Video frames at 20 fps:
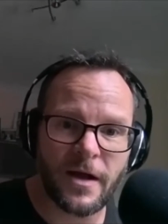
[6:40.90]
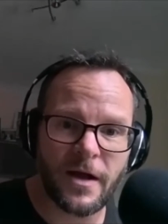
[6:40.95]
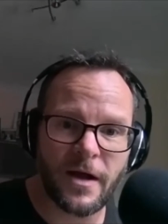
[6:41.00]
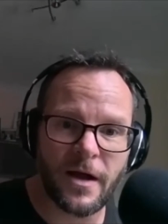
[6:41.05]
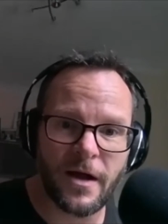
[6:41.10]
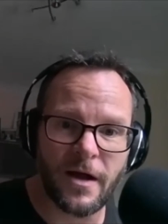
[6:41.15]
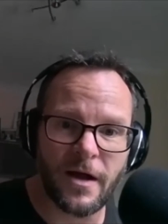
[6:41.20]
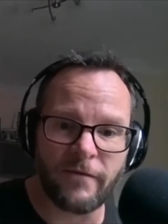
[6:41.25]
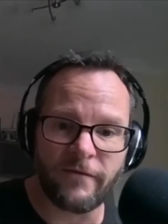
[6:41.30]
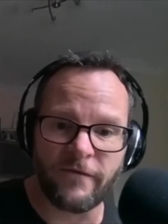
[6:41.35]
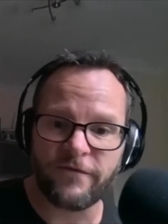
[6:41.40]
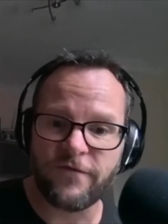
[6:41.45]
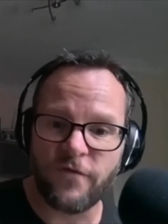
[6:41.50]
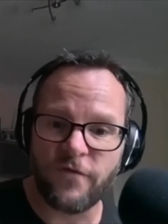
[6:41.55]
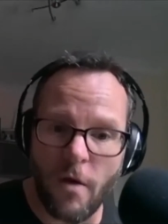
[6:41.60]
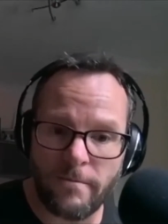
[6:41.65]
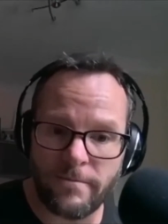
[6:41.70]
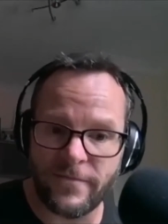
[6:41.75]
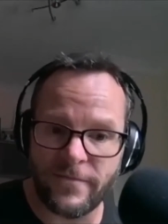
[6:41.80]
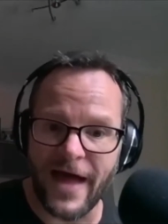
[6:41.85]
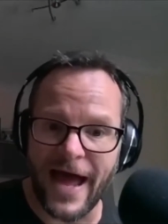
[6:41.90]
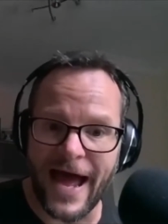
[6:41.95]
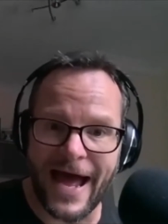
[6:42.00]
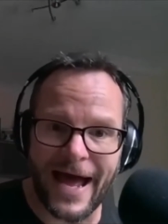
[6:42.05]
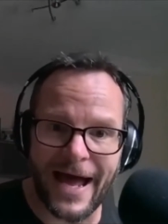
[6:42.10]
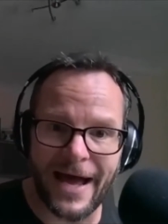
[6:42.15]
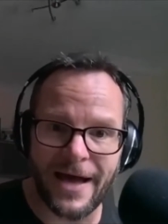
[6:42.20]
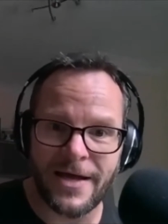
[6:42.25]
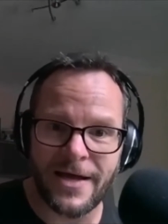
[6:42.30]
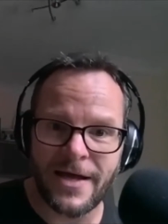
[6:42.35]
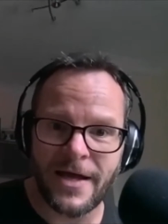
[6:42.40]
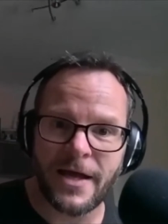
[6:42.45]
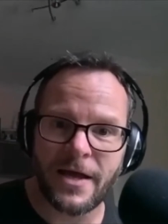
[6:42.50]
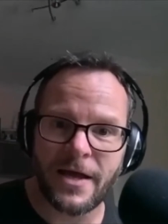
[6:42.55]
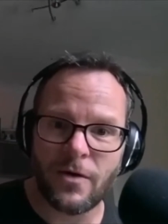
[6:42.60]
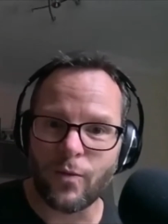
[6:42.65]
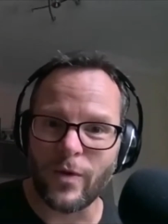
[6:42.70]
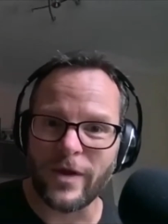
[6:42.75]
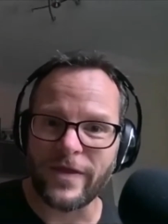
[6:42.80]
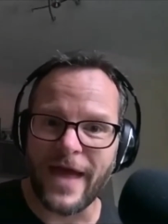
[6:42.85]
And from that,
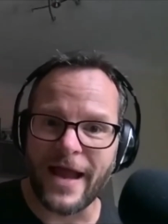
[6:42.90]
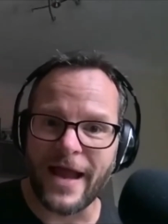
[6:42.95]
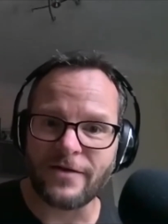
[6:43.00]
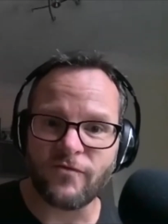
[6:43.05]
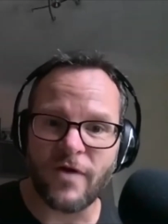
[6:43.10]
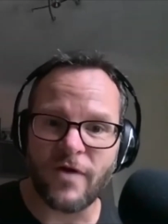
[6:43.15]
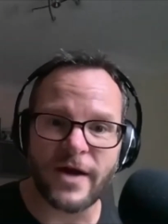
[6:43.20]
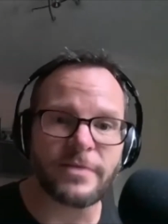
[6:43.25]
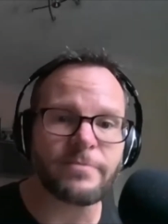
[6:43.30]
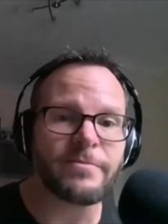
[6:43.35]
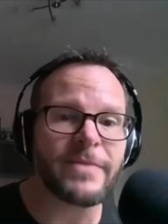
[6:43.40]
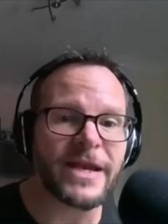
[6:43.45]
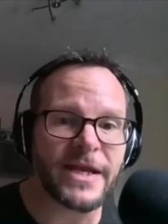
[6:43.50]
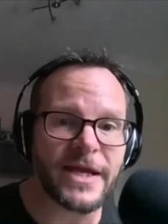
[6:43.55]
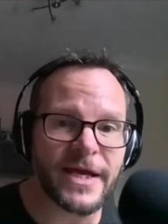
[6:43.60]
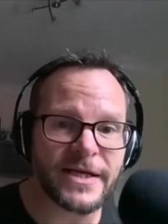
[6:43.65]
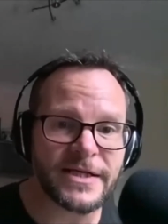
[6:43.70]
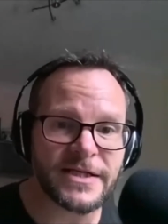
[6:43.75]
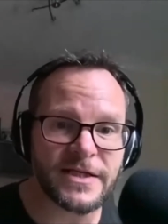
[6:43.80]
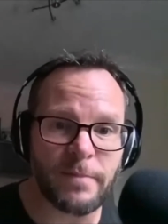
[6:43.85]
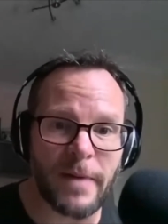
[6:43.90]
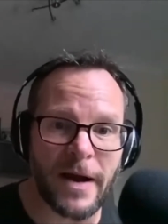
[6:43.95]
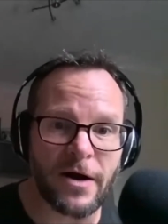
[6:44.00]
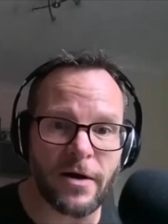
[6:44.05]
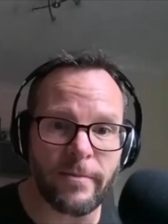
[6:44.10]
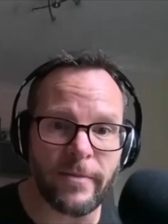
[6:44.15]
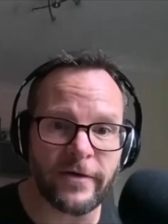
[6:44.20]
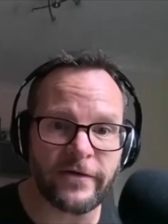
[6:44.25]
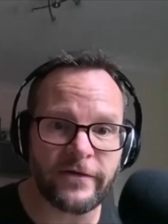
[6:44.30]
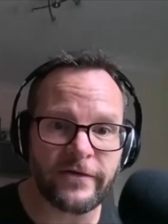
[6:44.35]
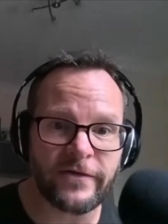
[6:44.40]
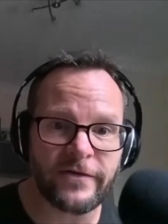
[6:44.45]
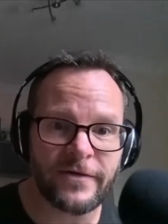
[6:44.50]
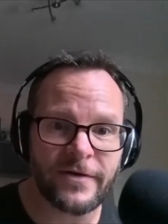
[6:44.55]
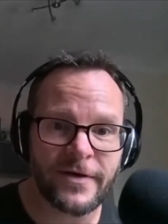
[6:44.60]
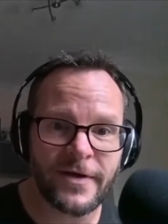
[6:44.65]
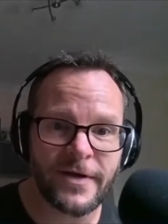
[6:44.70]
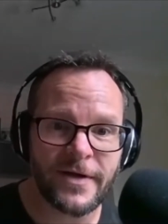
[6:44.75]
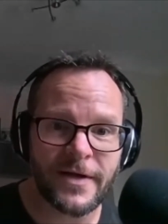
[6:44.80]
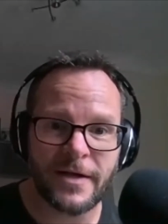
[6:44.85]
we then run a mini experiment,
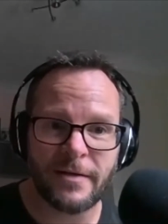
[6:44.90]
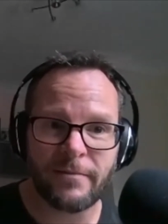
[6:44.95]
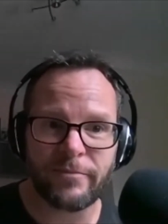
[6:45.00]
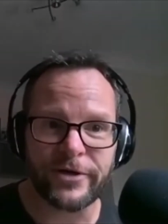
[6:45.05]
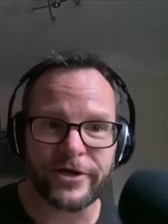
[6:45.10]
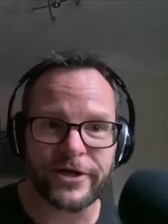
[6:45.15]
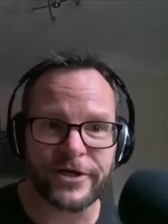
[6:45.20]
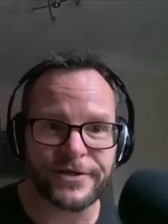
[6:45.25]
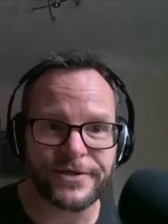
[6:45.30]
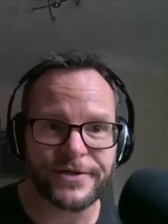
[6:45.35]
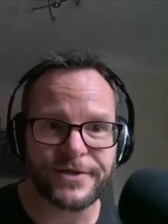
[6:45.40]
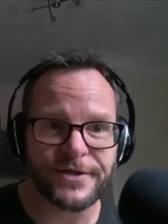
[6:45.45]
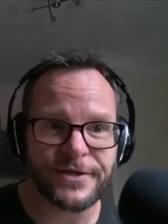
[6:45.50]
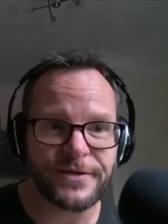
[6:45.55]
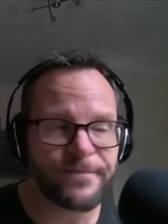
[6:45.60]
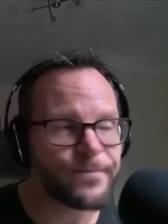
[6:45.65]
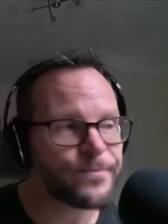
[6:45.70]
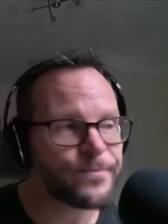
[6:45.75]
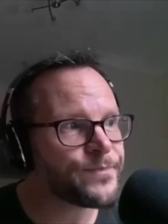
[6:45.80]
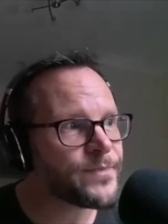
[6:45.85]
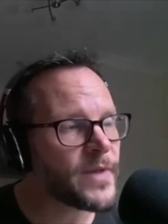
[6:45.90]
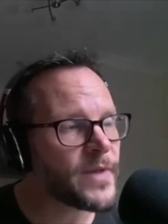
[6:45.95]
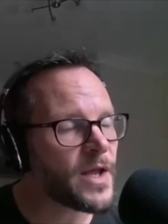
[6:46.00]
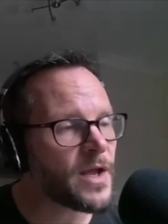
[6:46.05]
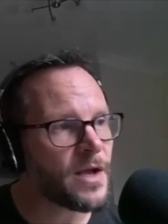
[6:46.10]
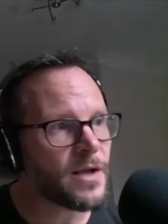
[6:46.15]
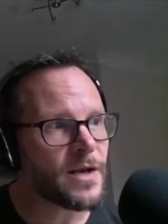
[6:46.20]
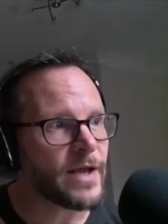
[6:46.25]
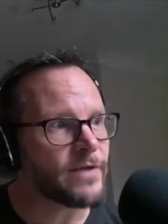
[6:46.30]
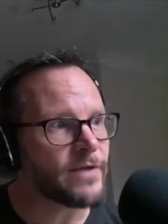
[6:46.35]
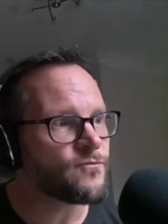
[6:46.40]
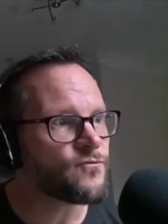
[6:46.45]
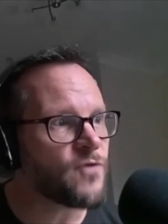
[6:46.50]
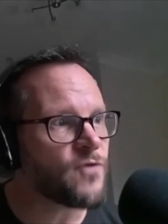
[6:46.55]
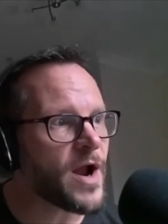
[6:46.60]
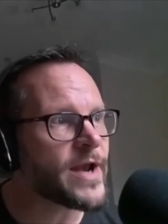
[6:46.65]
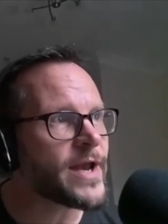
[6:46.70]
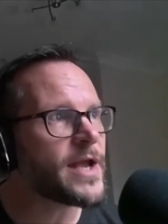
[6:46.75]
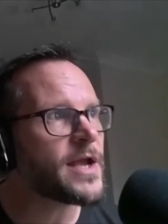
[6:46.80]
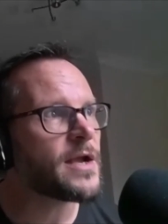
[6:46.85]
because like
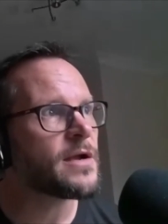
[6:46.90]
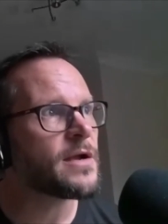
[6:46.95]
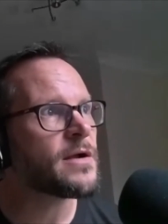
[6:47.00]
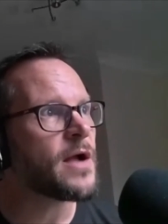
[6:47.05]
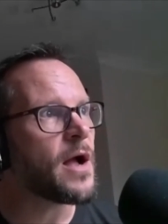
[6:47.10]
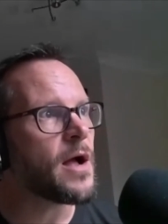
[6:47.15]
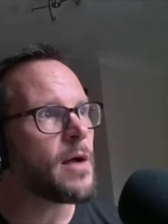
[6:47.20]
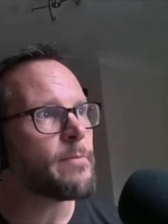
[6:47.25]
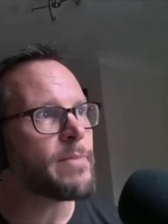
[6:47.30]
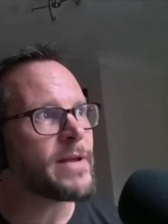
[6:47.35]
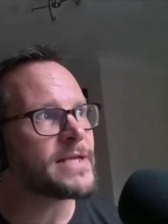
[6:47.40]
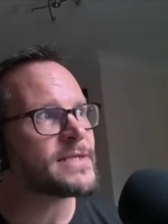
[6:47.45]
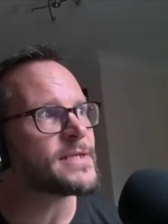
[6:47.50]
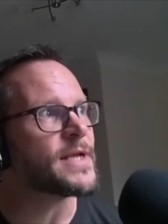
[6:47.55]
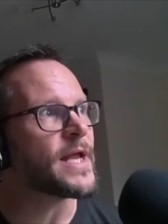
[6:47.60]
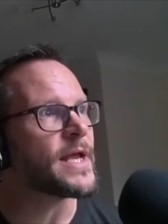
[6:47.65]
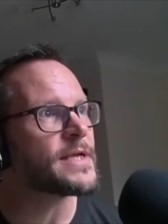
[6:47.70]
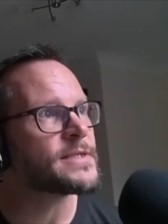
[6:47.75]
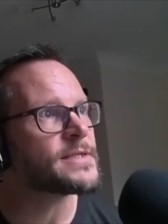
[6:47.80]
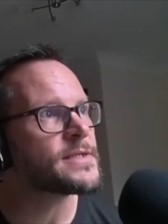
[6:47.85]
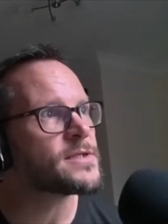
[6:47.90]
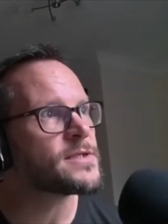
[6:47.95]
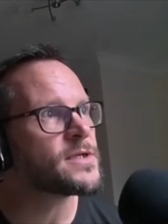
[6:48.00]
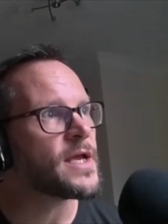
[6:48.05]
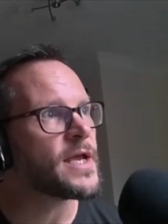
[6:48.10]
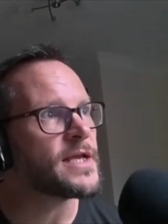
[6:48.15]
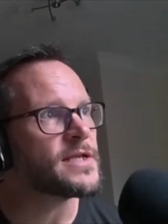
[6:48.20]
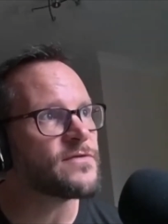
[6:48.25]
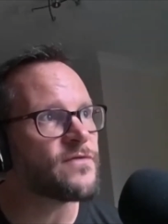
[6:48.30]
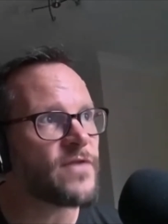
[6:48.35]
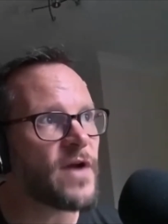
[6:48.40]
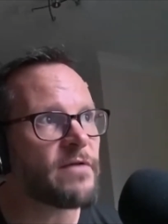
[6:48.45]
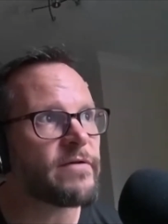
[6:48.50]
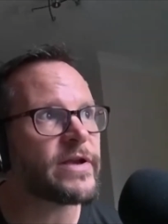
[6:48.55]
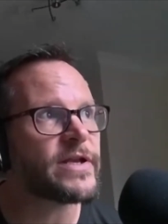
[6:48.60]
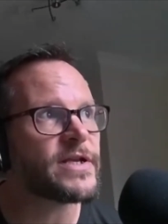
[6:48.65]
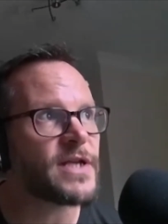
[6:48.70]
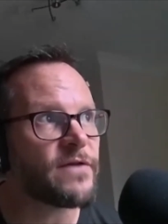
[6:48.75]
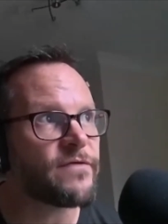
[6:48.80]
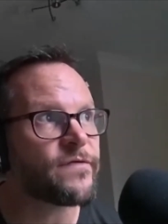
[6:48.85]
running a business is very
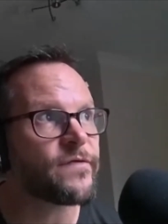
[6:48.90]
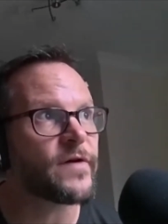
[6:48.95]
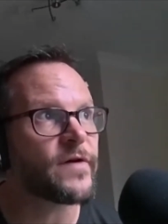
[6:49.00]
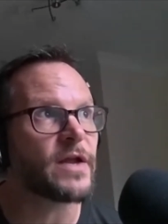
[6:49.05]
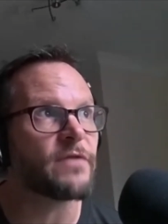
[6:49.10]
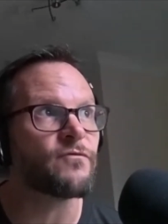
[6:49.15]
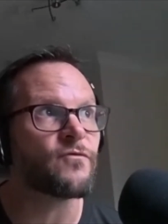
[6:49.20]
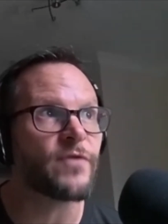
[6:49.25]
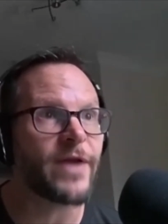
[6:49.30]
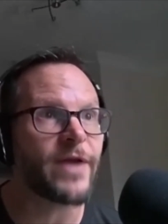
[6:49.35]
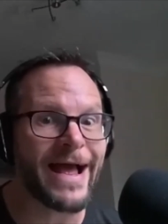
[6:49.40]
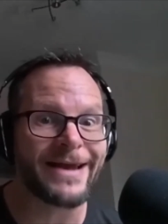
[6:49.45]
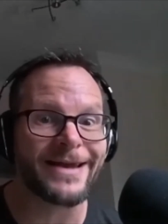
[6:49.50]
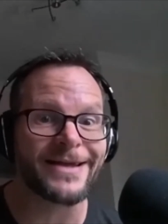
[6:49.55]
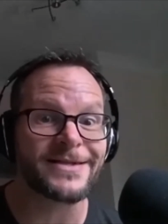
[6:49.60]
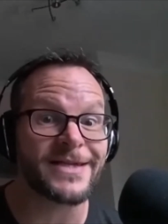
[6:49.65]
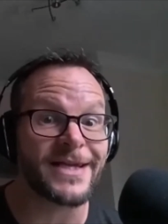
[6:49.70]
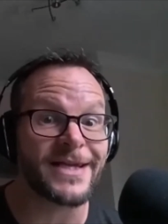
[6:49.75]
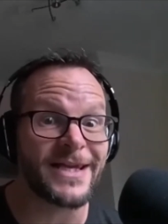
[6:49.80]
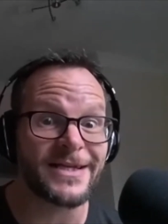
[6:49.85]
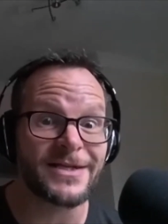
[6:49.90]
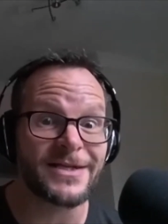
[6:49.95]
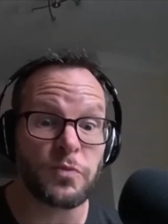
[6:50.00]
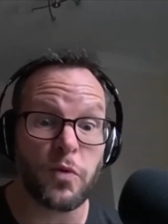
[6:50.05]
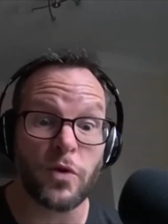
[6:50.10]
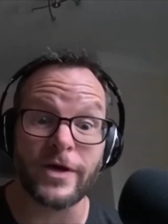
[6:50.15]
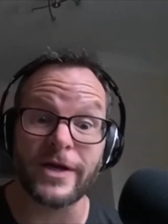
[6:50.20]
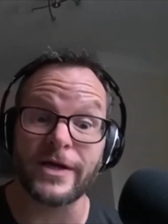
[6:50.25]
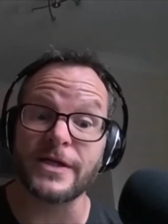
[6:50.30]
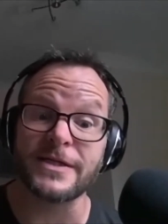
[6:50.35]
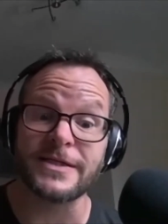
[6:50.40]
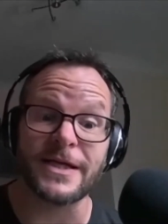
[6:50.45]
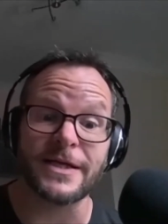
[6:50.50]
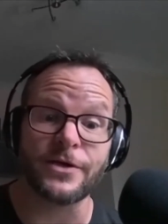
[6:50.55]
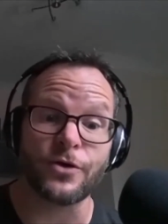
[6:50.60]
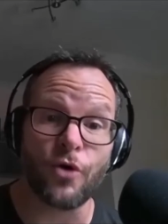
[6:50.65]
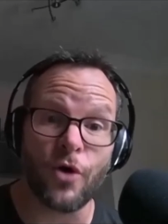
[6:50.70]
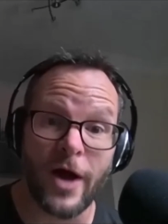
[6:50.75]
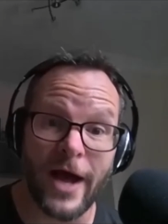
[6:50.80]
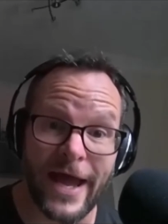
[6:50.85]
different in reality to what it is in
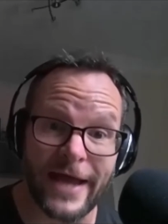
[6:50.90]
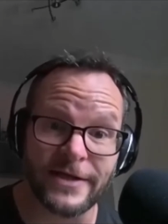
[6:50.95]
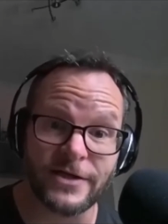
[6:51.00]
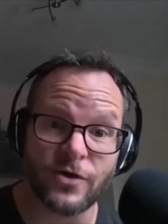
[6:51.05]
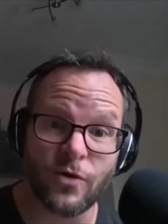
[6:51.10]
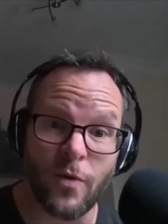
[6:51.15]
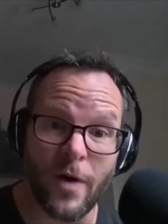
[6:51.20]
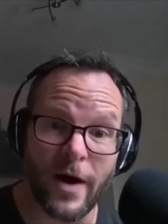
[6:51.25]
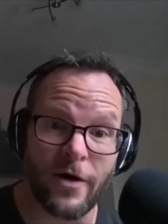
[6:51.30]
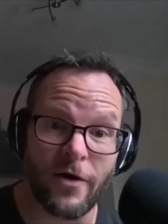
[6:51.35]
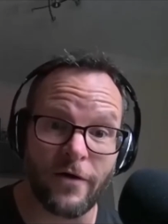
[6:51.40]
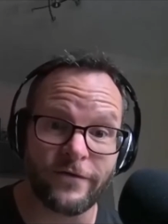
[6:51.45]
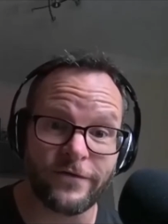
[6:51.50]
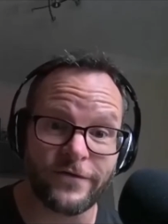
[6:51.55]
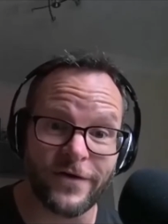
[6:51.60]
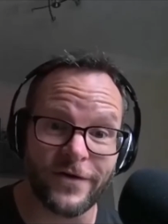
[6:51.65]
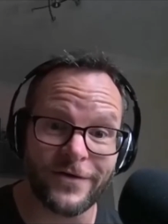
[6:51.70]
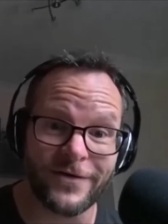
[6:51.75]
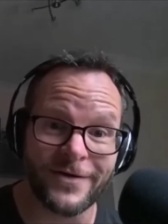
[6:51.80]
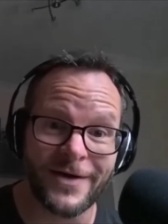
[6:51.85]
your head quite often.